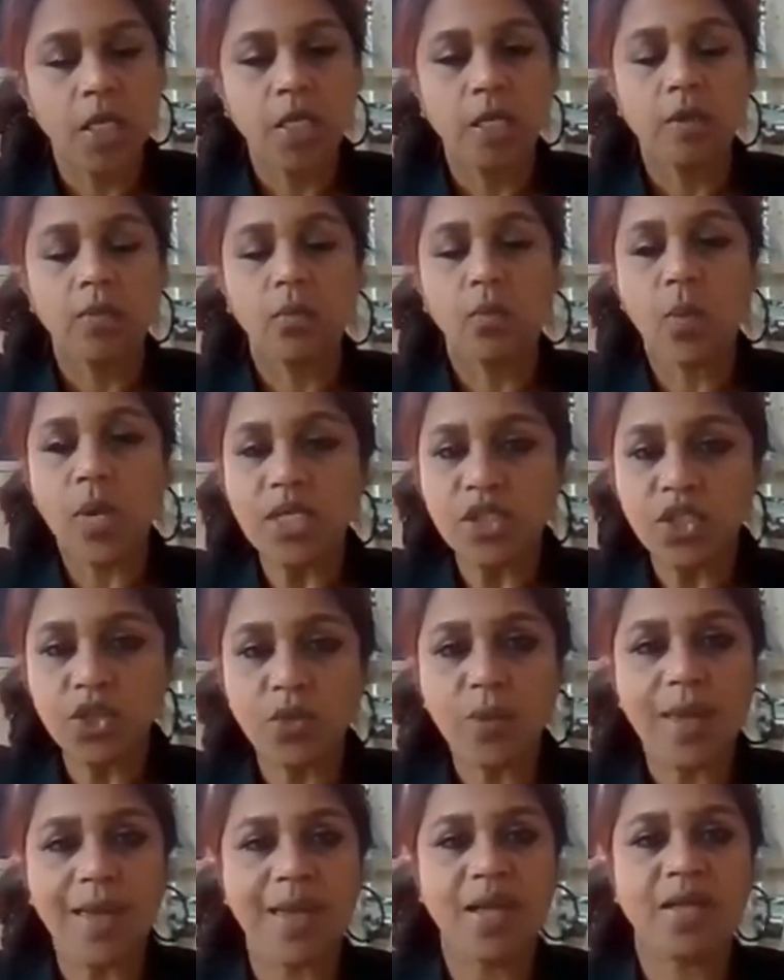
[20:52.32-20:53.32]
Once
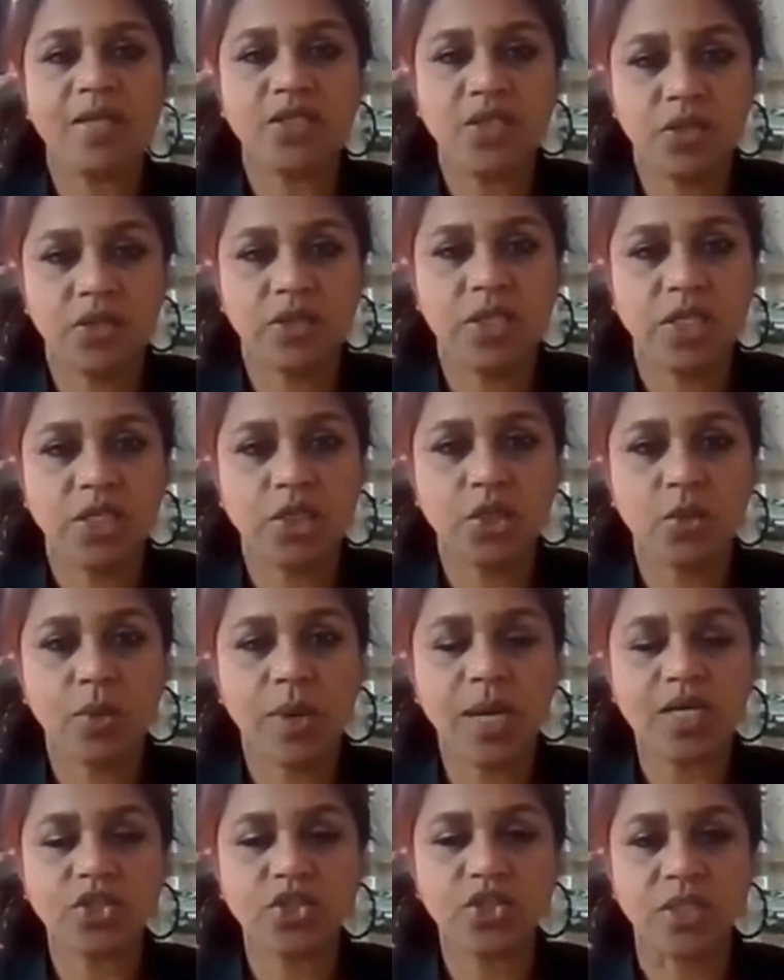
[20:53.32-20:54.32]
you answer these
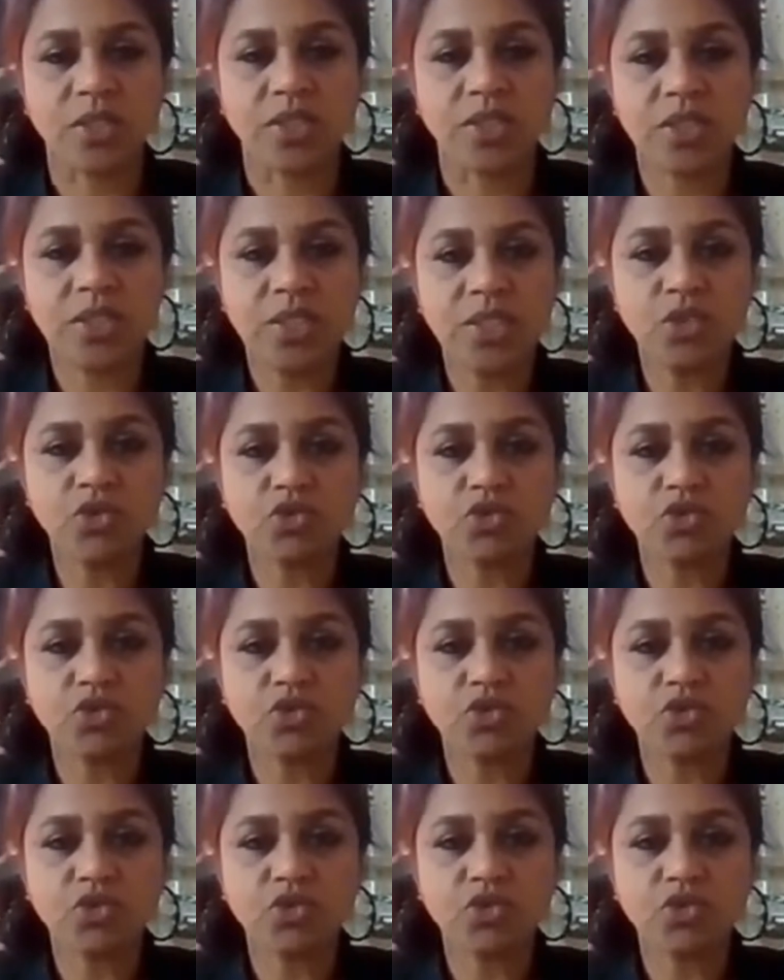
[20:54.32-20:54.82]
questions,